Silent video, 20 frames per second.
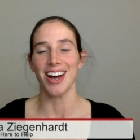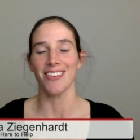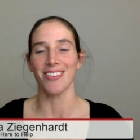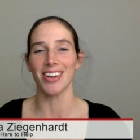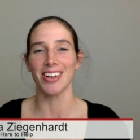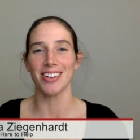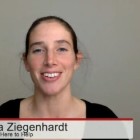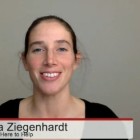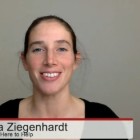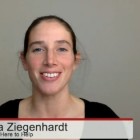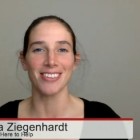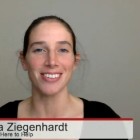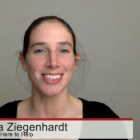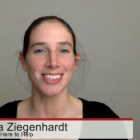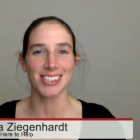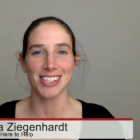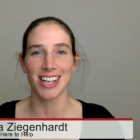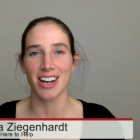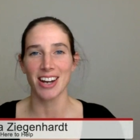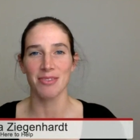We all
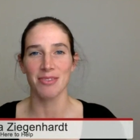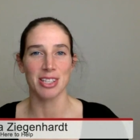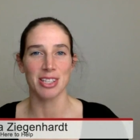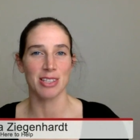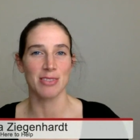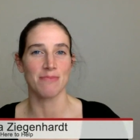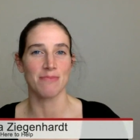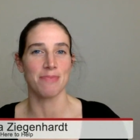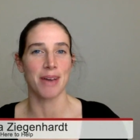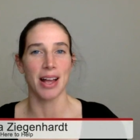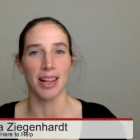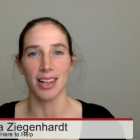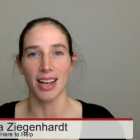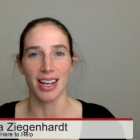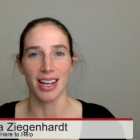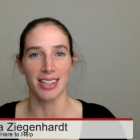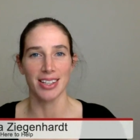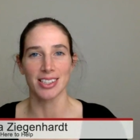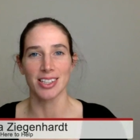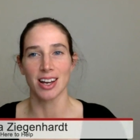started with this
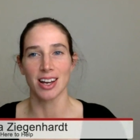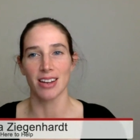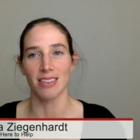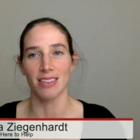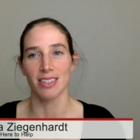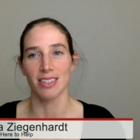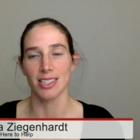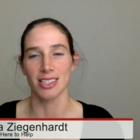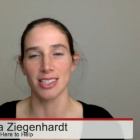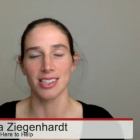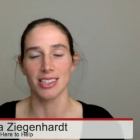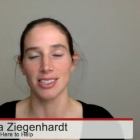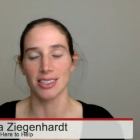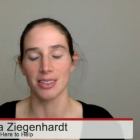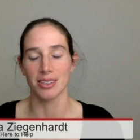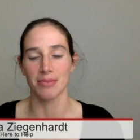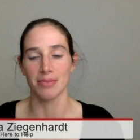ballet as kind of,